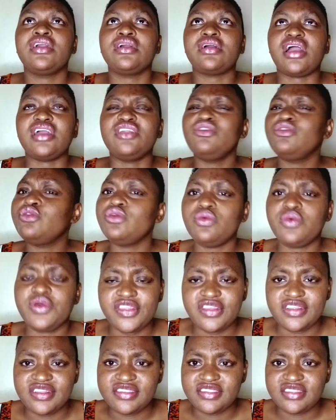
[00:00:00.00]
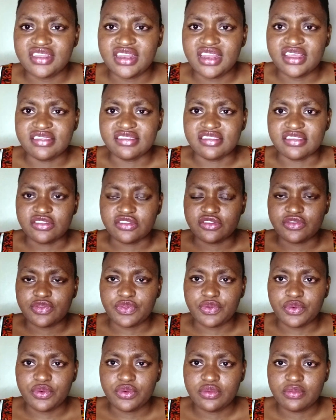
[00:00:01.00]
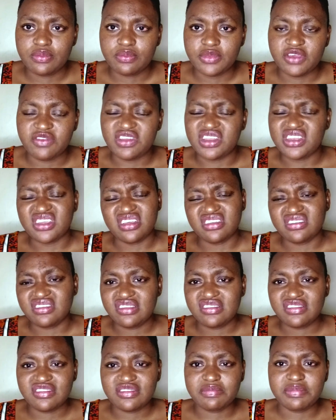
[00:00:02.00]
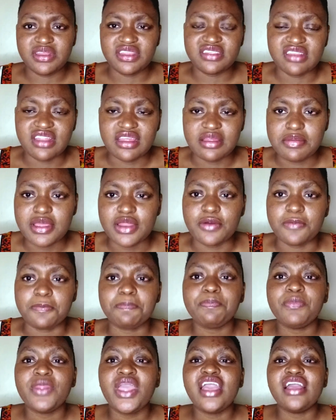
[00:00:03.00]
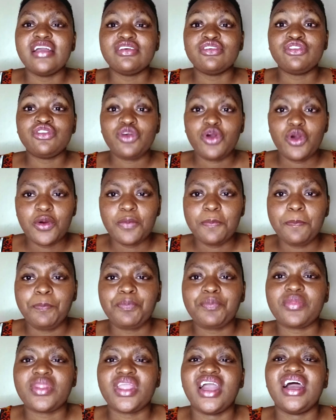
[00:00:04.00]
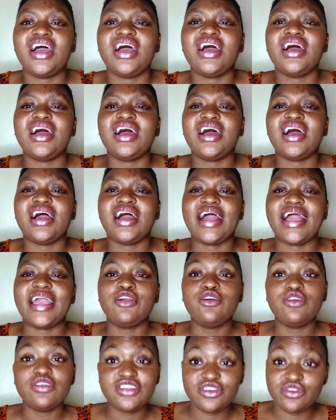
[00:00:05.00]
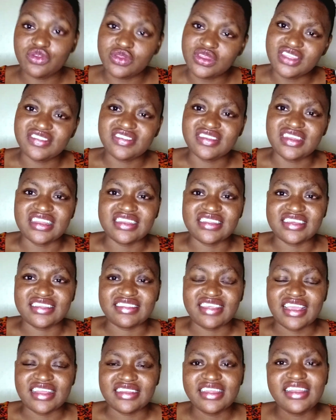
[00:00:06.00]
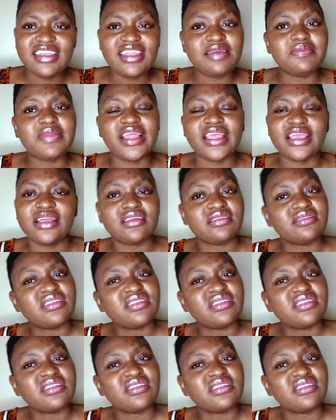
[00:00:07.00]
I don't know whether it still exists though. If it exists, please let me know. So uh, I got into these site, and I'm like,